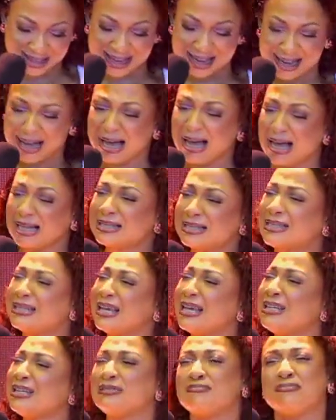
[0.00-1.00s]
and
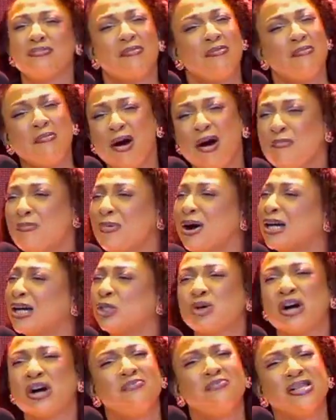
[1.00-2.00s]
said, Mama, you
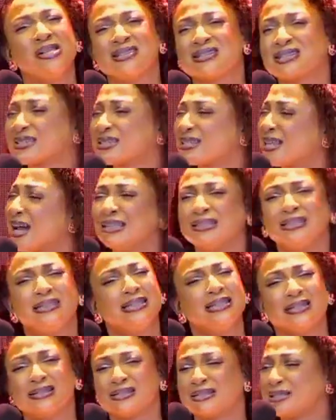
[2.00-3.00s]
have been
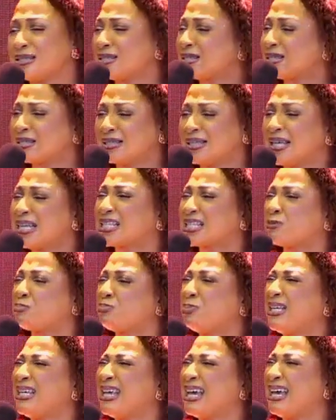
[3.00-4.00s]
standing since 6
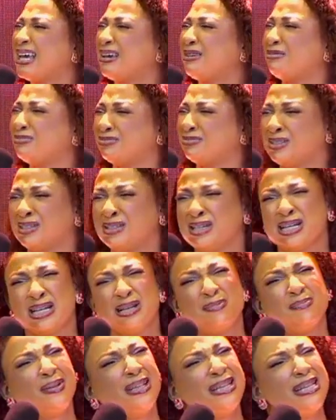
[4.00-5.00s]
p.m.
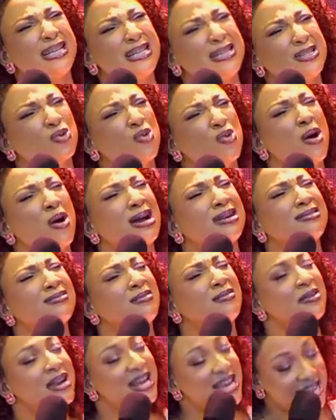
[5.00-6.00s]
Please go and
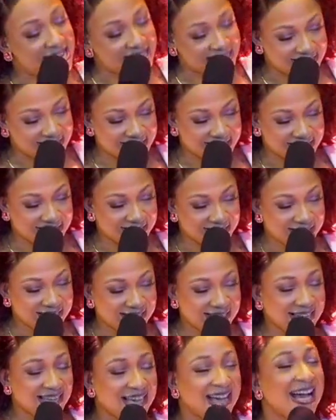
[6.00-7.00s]
rest.
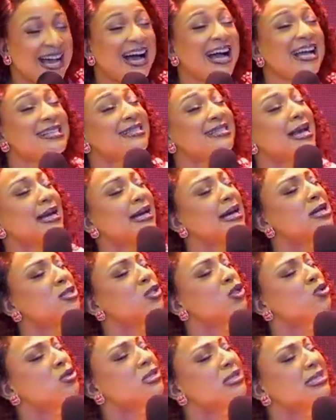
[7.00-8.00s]
I said, can't you
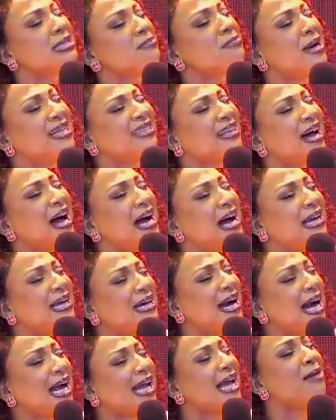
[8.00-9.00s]
see my tag?
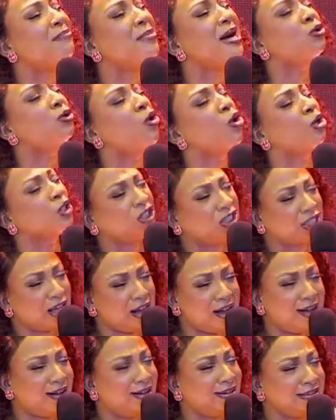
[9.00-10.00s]
I am an usher.
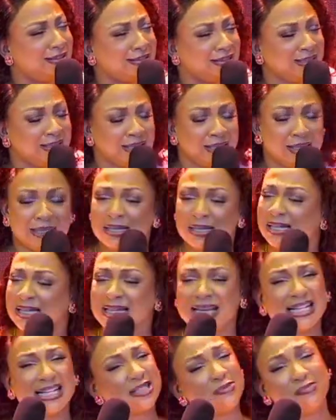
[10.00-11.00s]

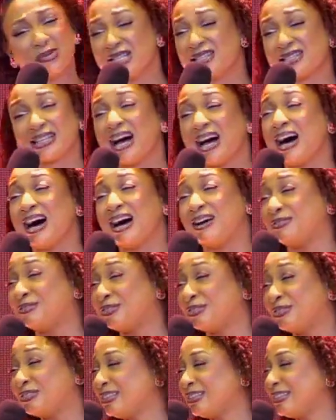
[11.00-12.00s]
Let me serve.
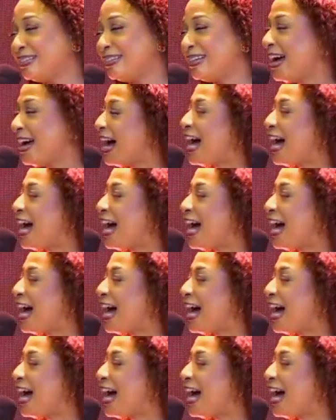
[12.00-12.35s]
I